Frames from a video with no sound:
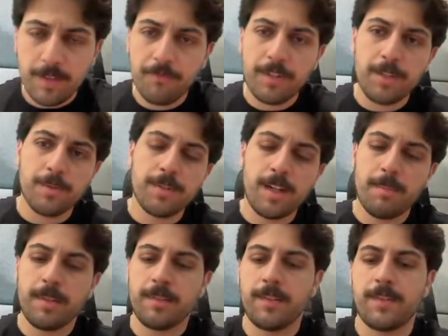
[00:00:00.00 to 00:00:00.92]
Video
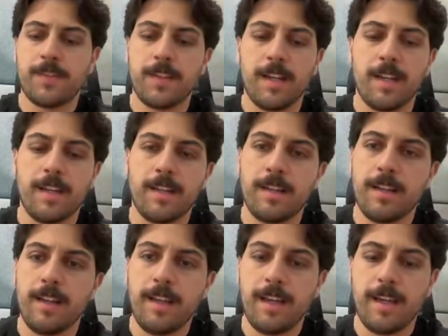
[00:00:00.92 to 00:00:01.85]
topic, let's say
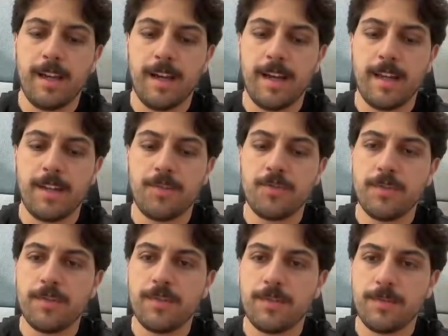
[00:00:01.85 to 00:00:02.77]
AI
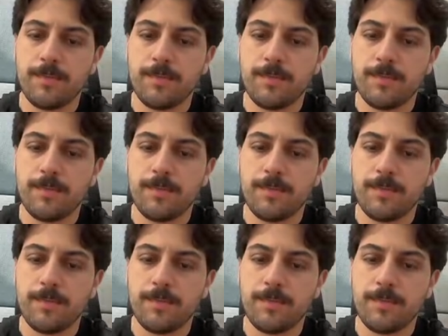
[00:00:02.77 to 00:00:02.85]
agents.